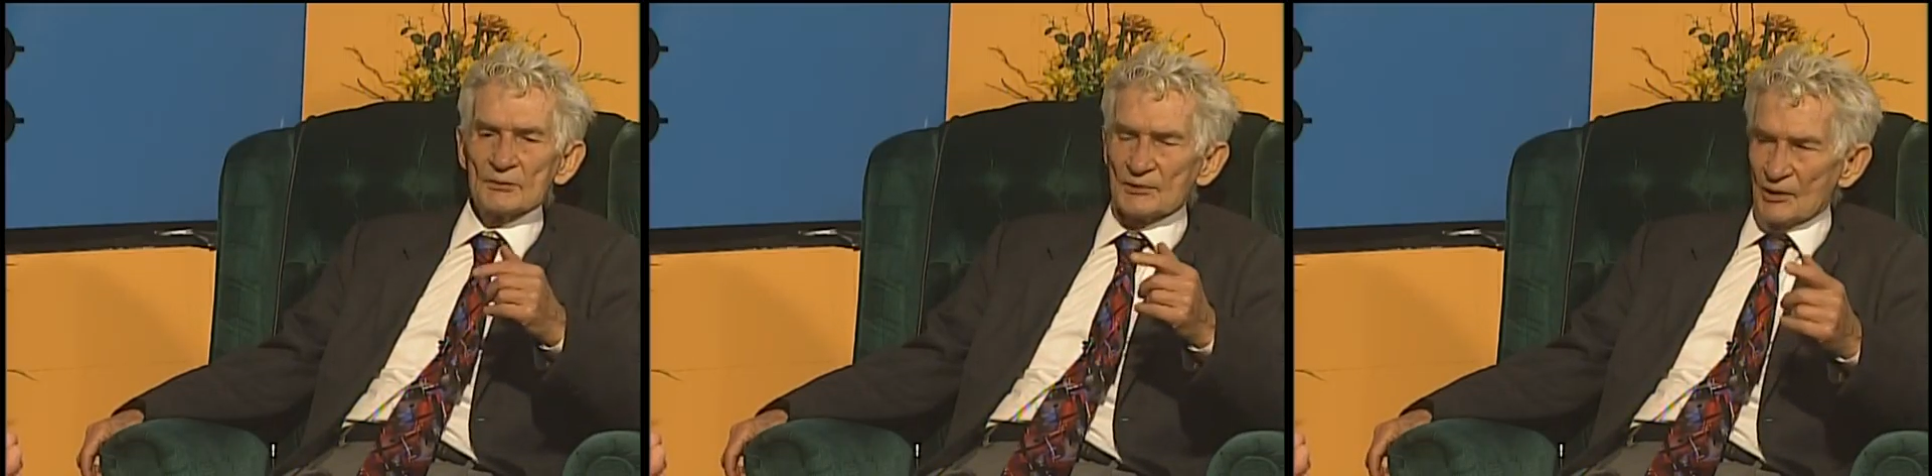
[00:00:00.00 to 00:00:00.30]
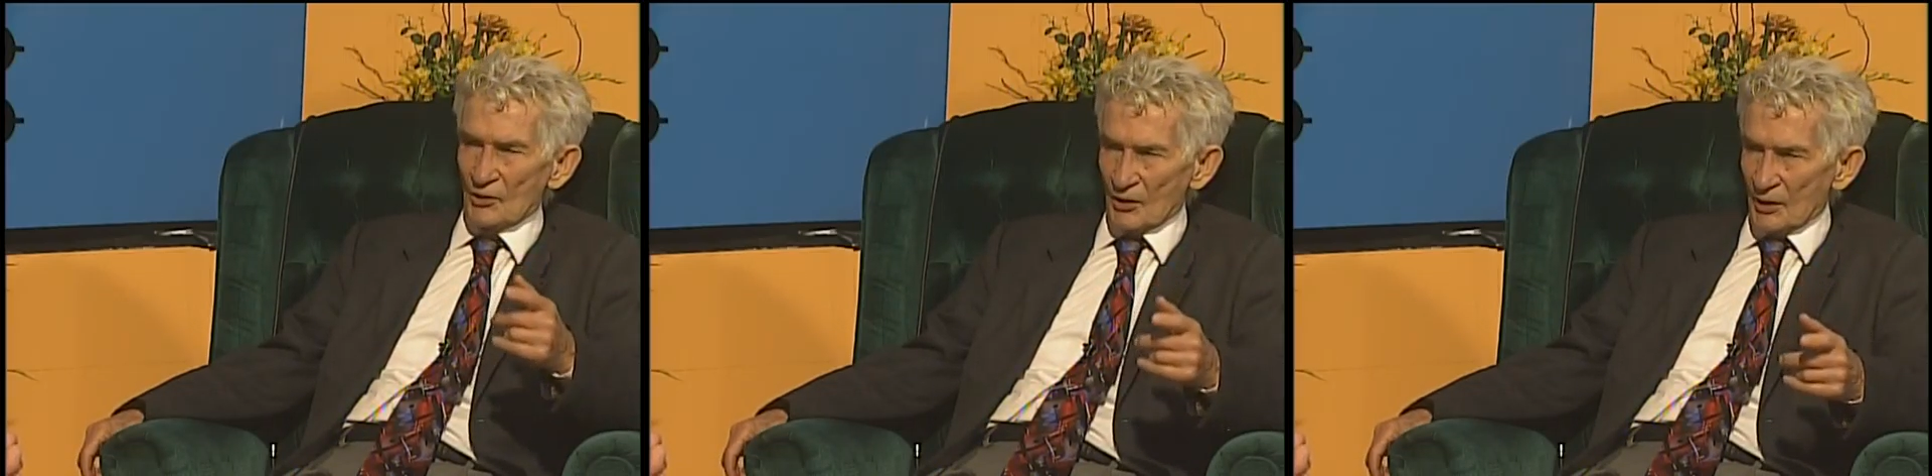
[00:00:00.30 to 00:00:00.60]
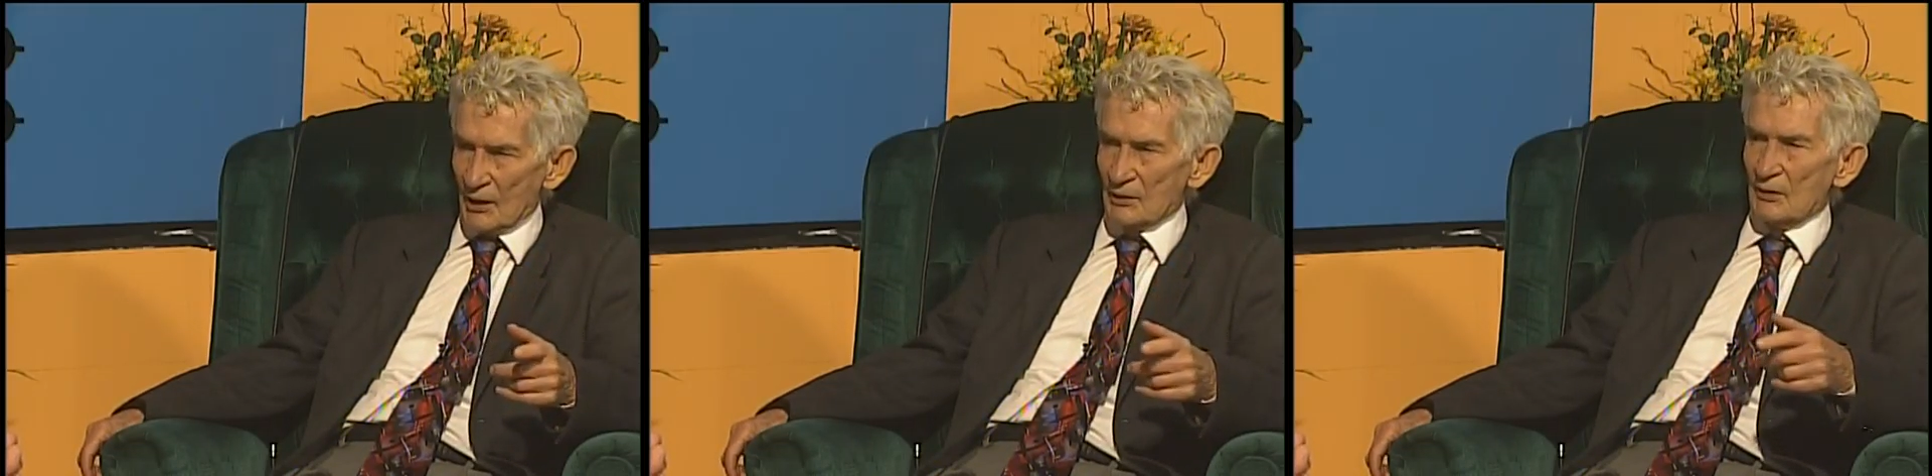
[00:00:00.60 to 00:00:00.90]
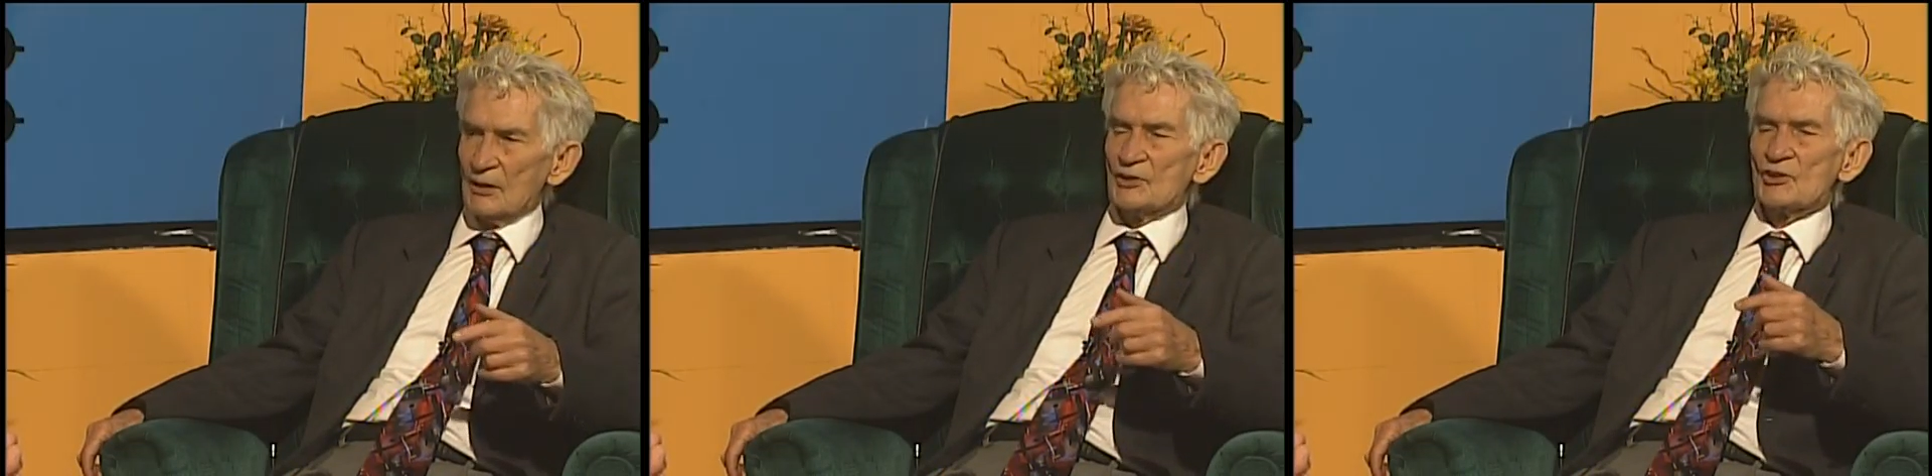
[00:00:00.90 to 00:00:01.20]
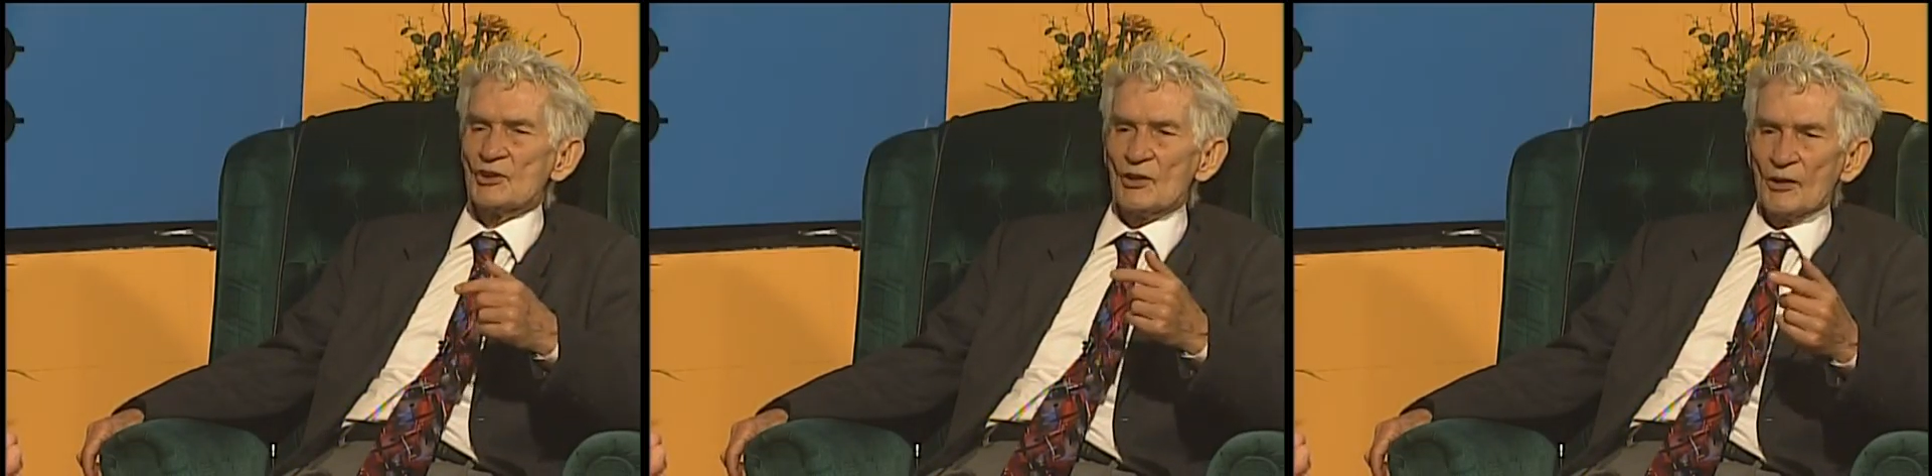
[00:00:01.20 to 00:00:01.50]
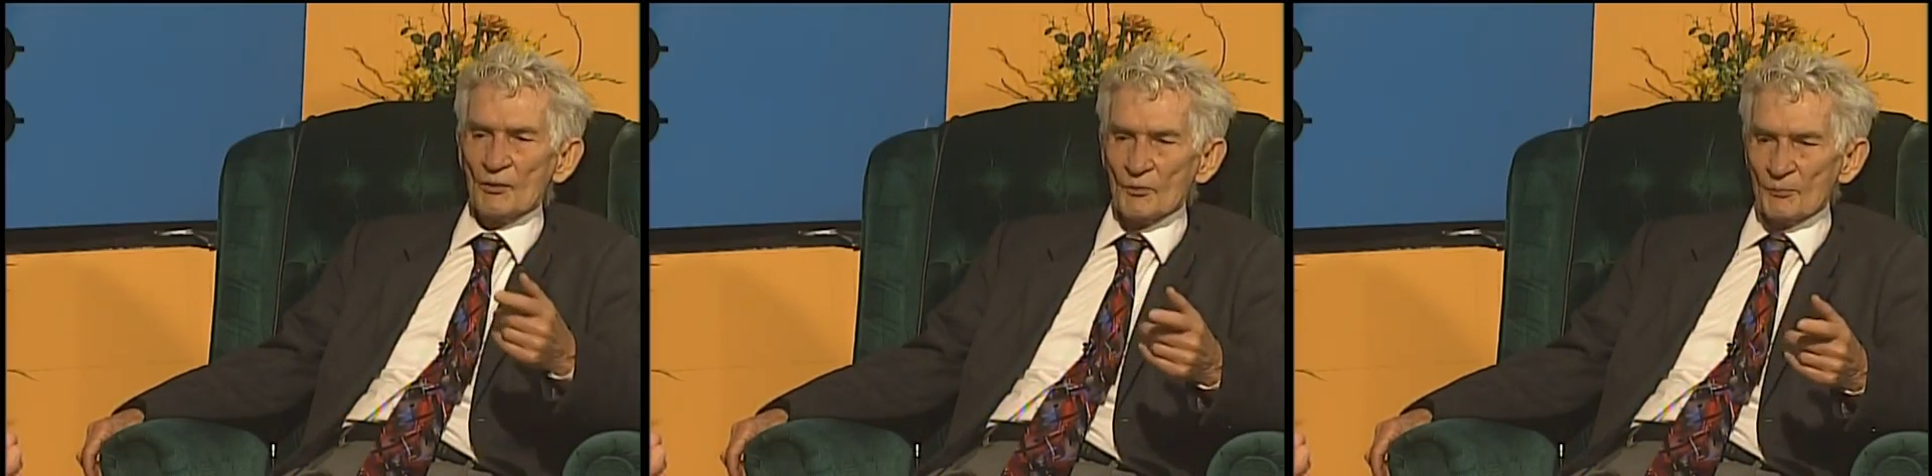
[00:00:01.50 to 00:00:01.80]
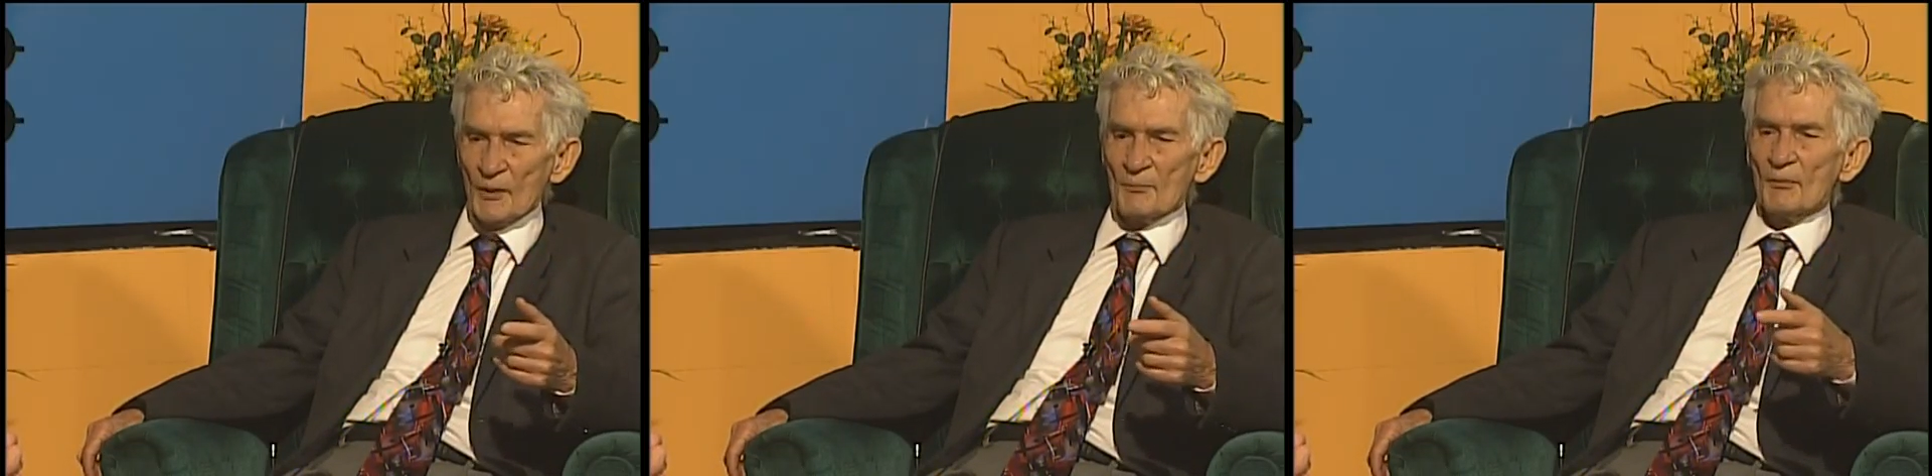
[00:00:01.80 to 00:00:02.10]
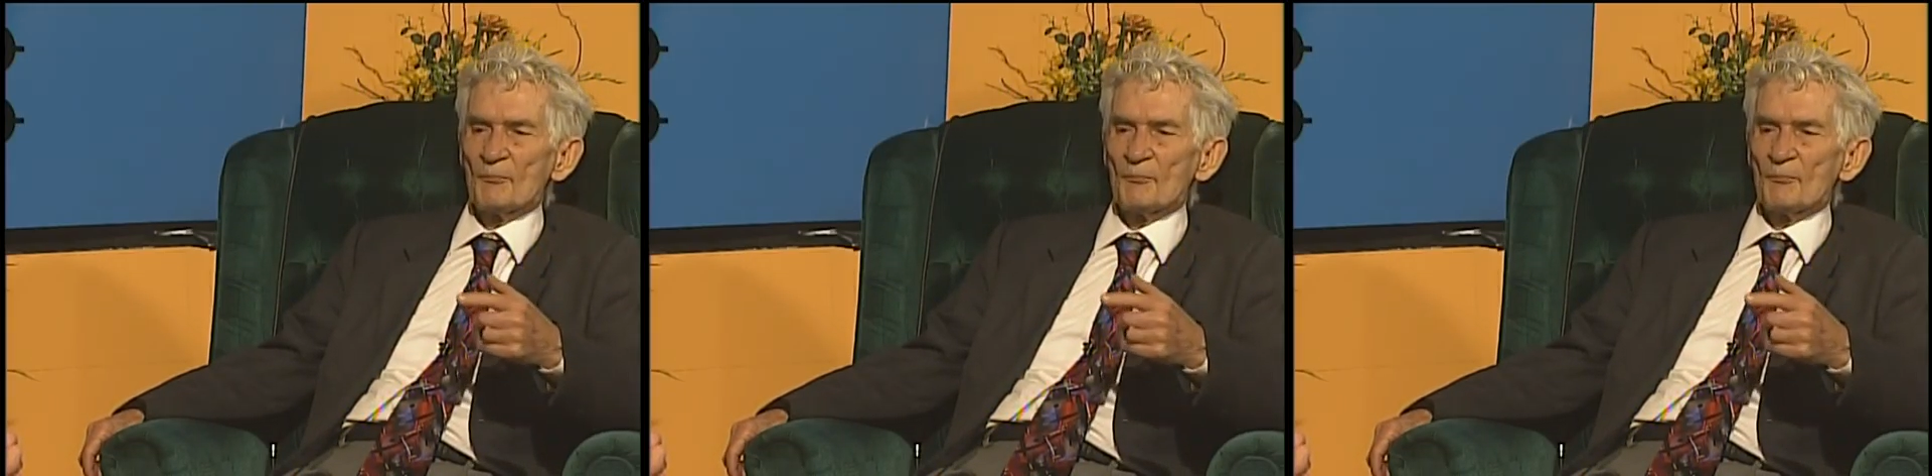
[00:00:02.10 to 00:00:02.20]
talking, sharing it with people,